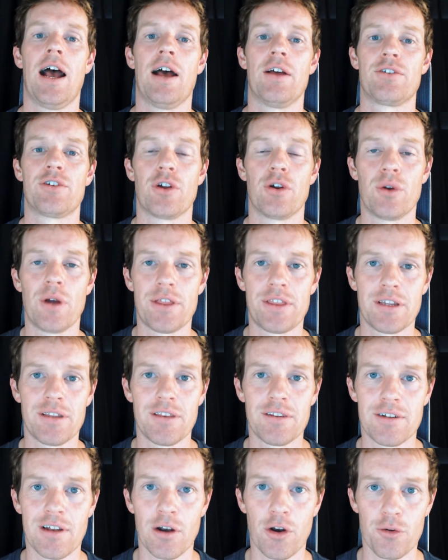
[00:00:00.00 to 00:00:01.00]
So I think
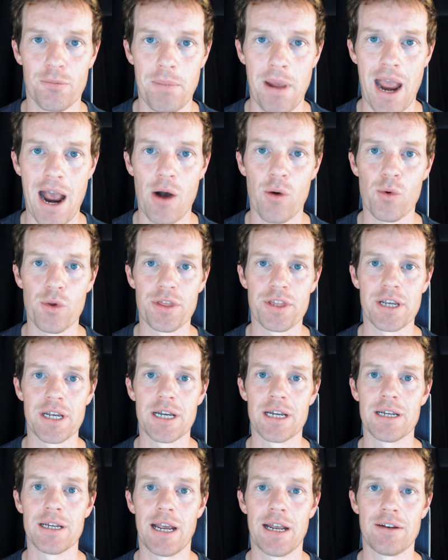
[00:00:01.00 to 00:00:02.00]
there's a lot of power
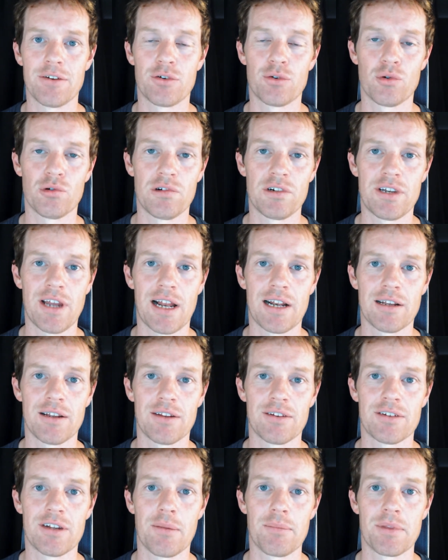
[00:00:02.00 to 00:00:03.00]
there, and storytelling
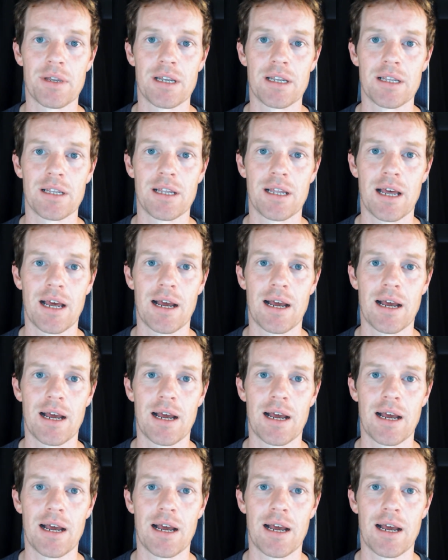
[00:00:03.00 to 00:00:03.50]
is something